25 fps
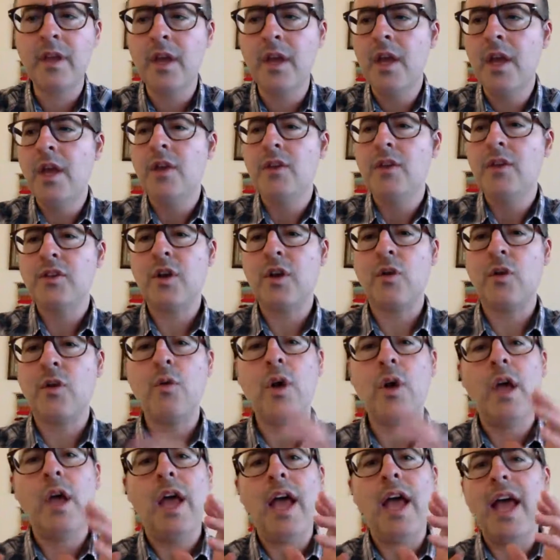So
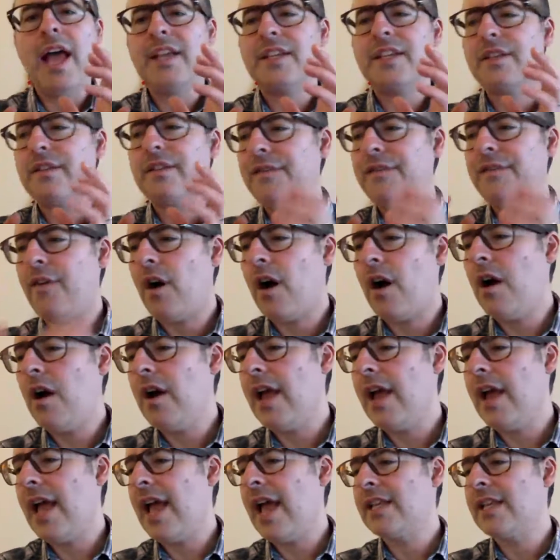as far
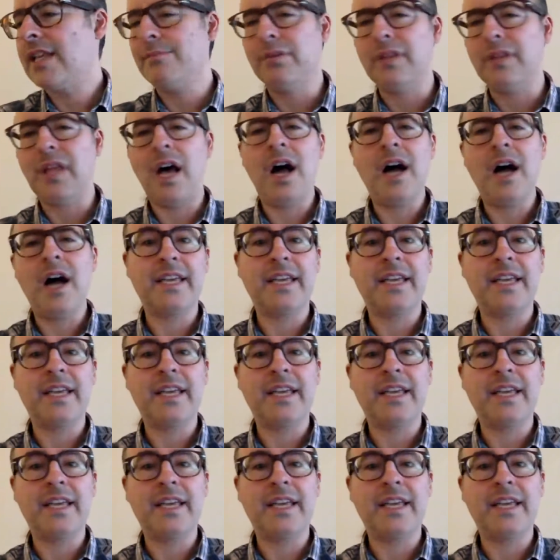as blog